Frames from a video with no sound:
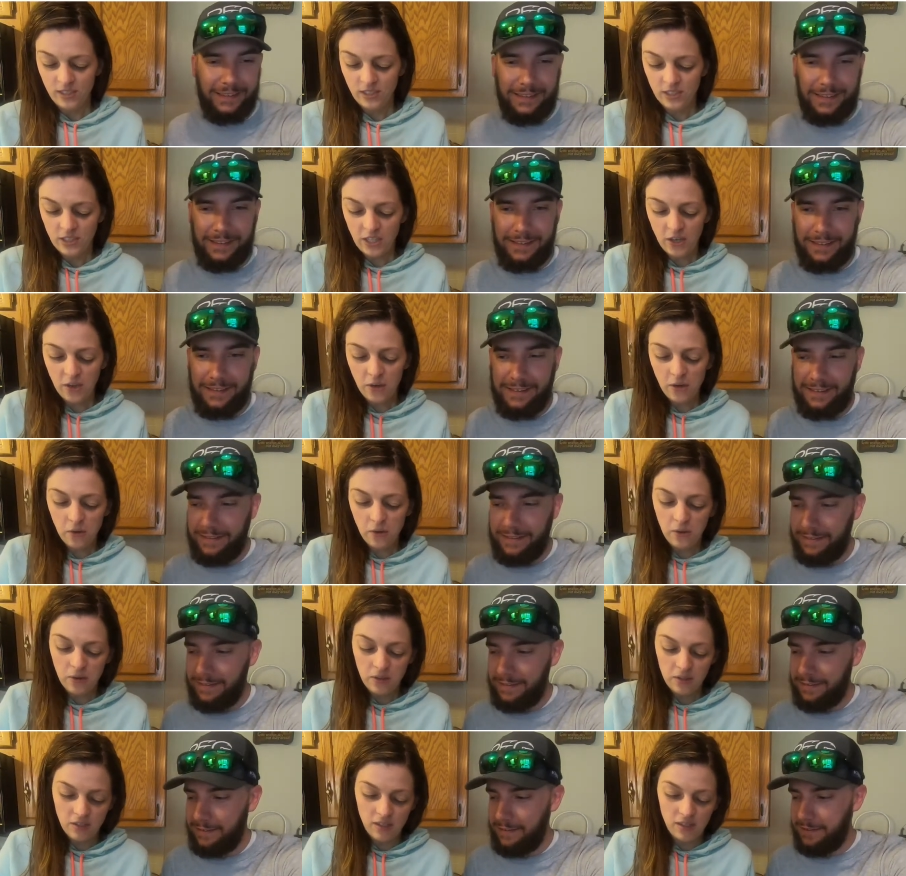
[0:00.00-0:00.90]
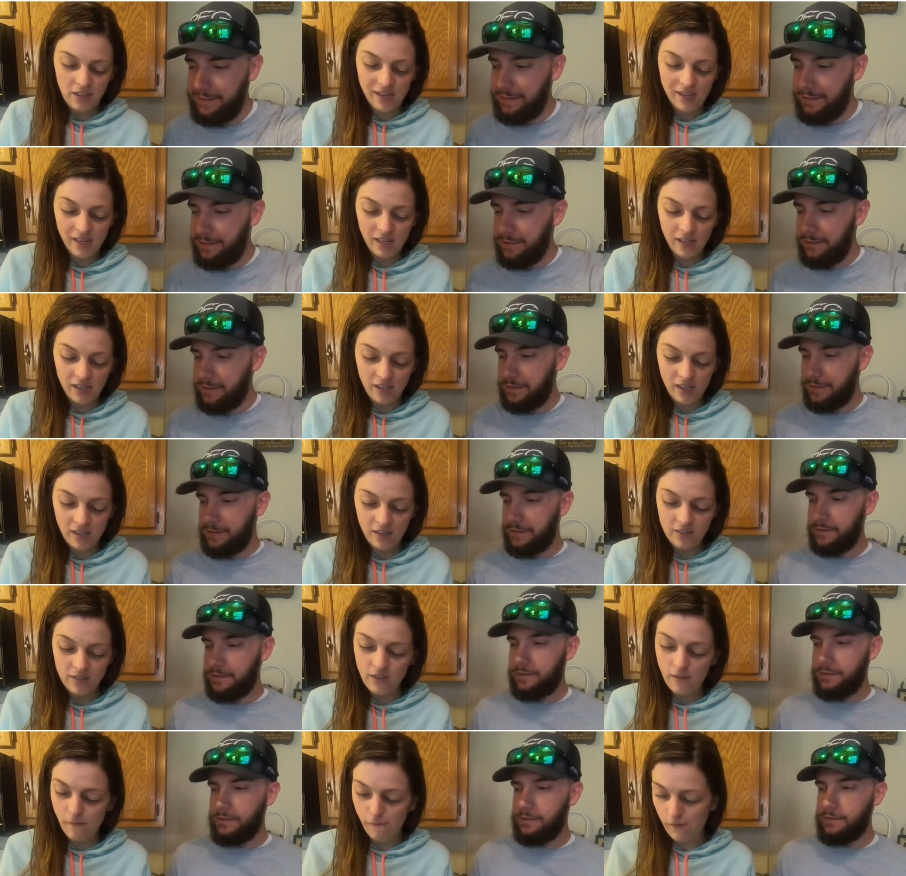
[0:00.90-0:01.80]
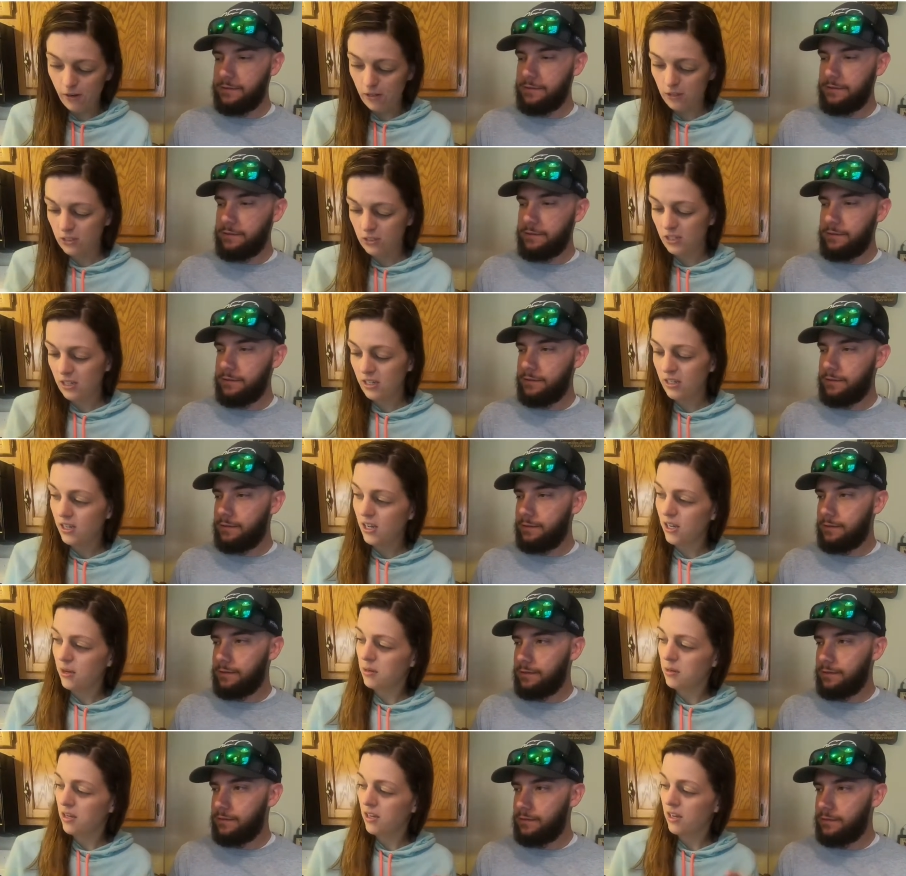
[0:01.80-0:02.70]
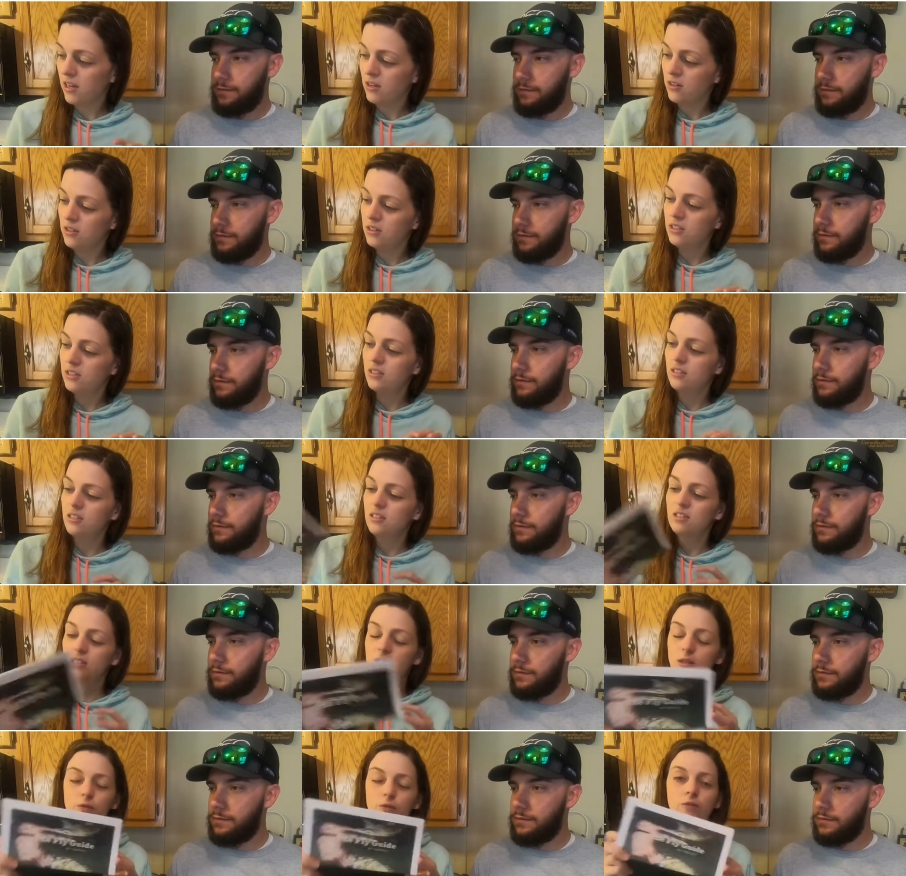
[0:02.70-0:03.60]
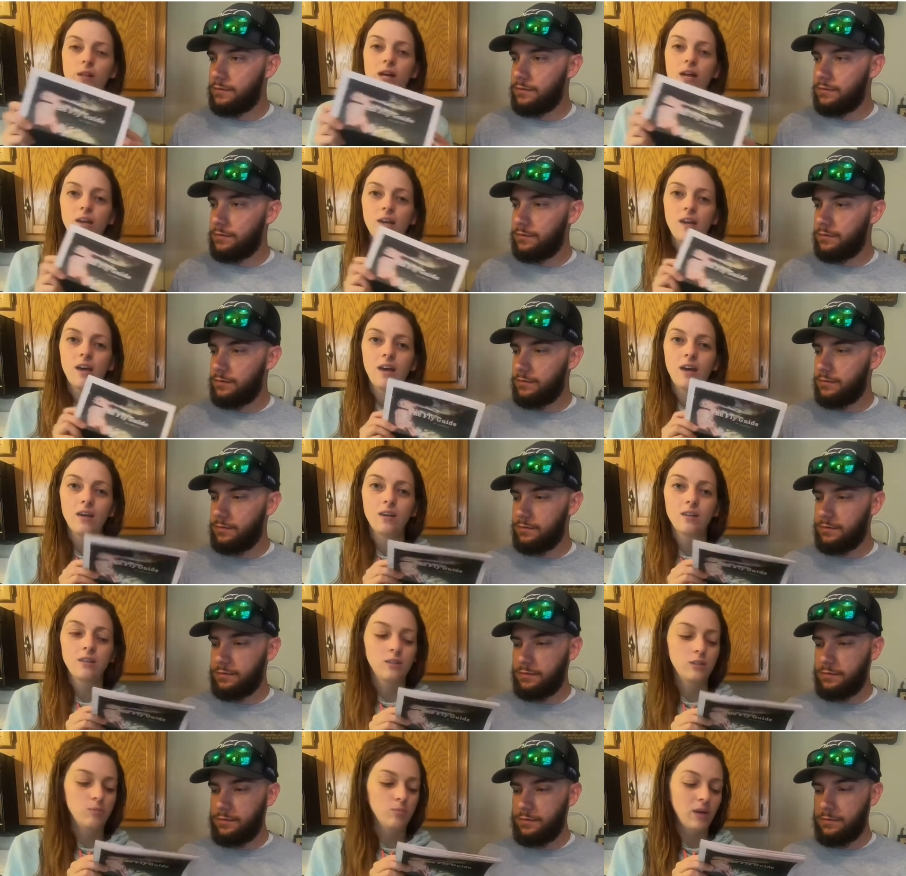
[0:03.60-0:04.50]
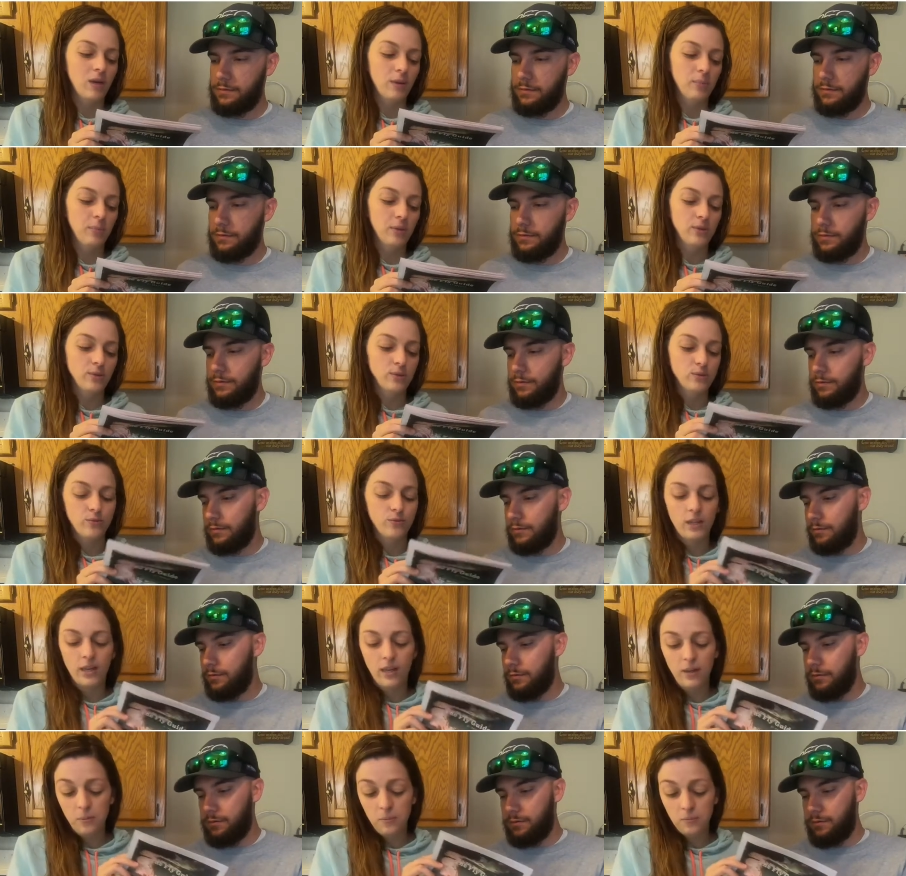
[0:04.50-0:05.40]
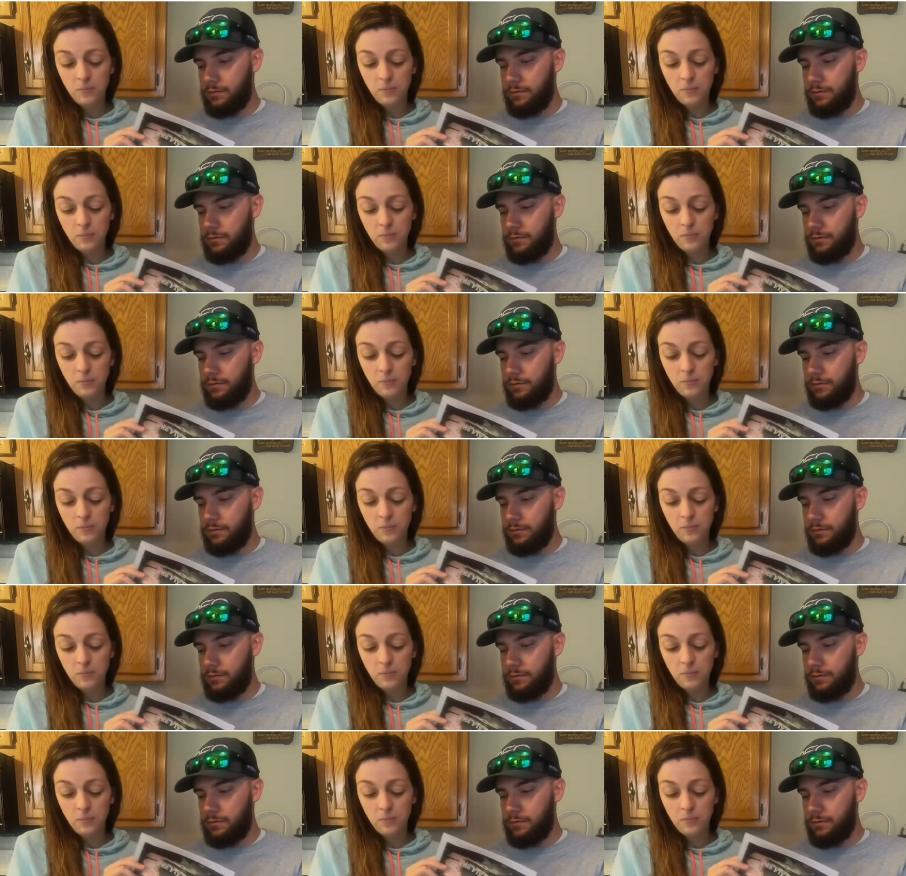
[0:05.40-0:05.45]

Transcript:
Speaker 1: So, yet again, the first thing coming out is the Fly Guide by Postfly. Fly.